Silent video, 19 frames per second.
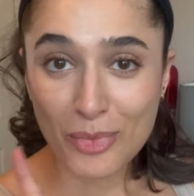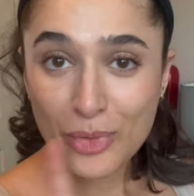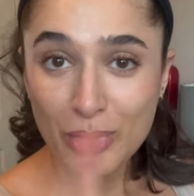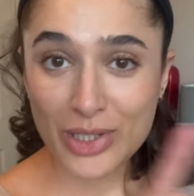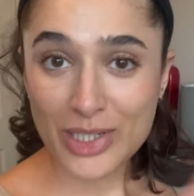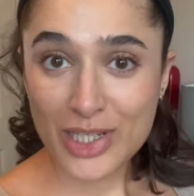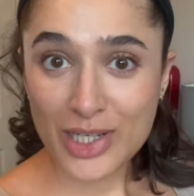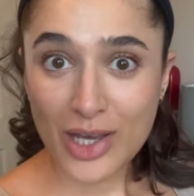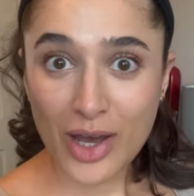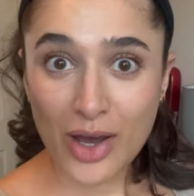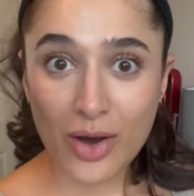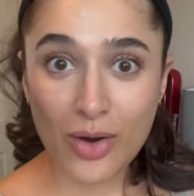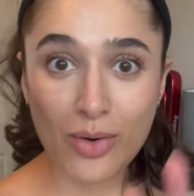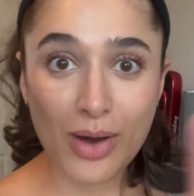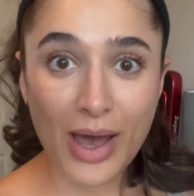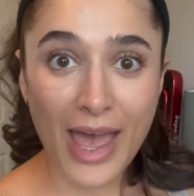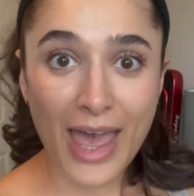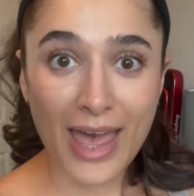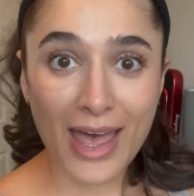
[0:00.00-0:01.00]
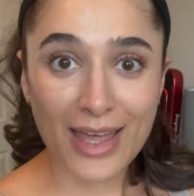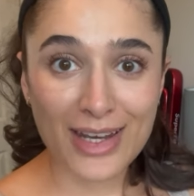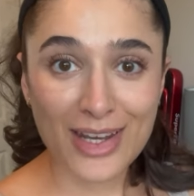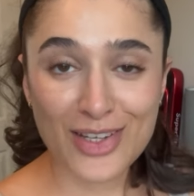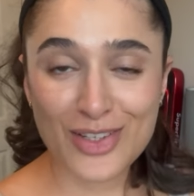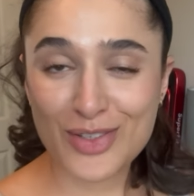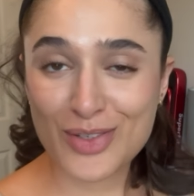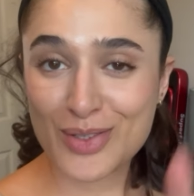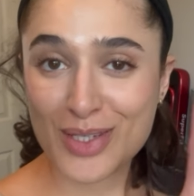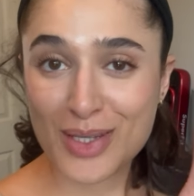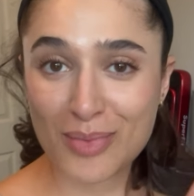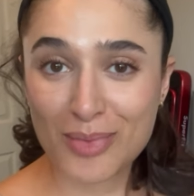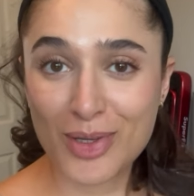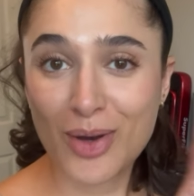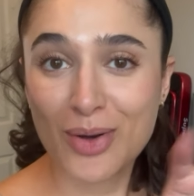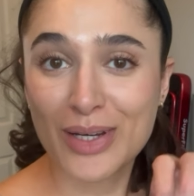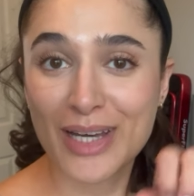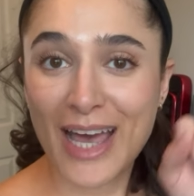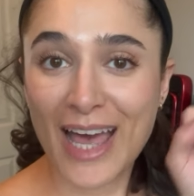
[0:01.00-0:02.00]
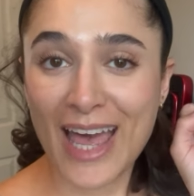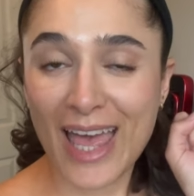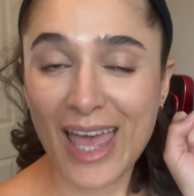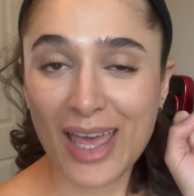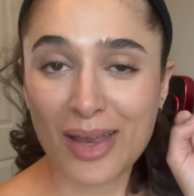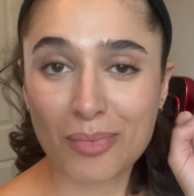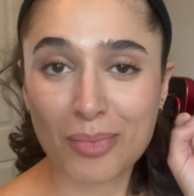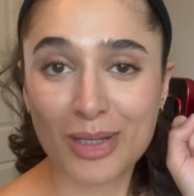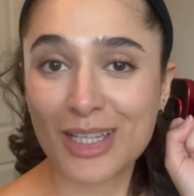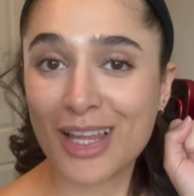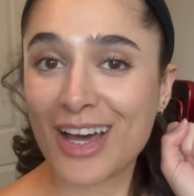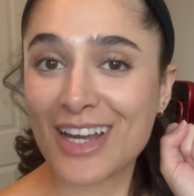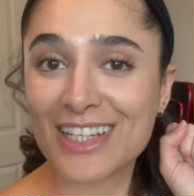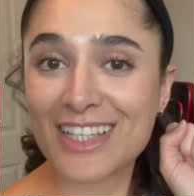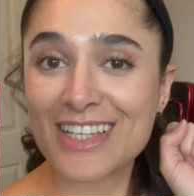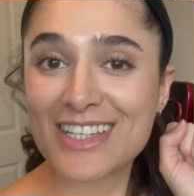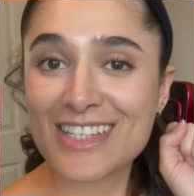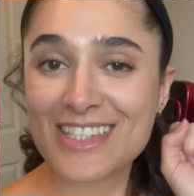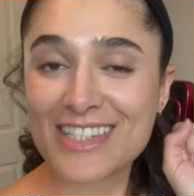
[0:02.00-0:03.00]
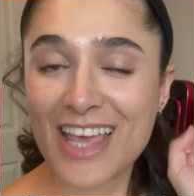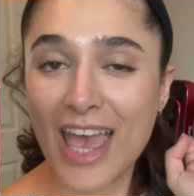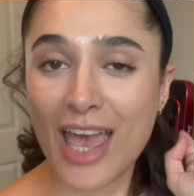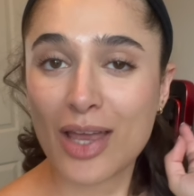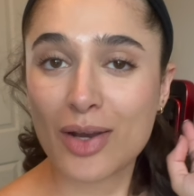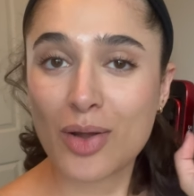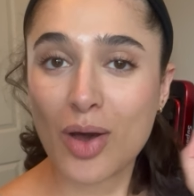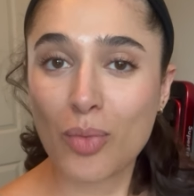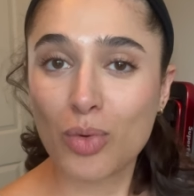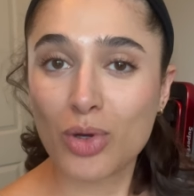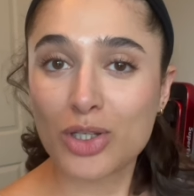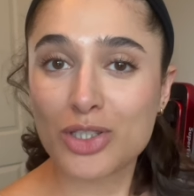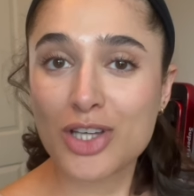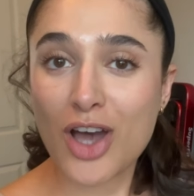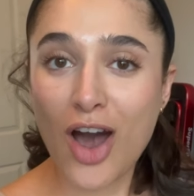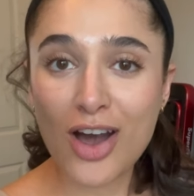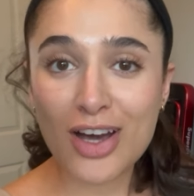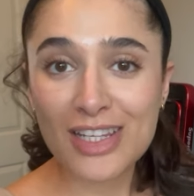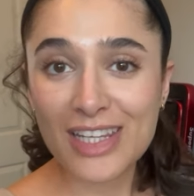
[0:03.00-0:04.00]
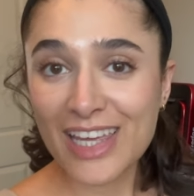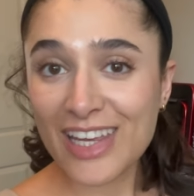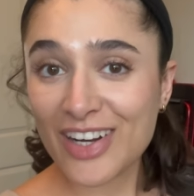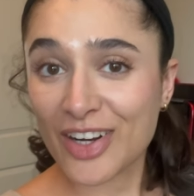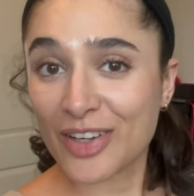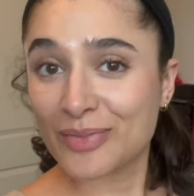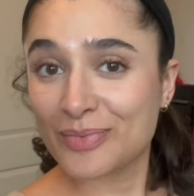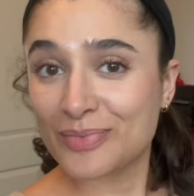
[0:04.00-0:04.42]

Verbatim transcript: going to go and do some yoga and Pilates, and we'll talk later.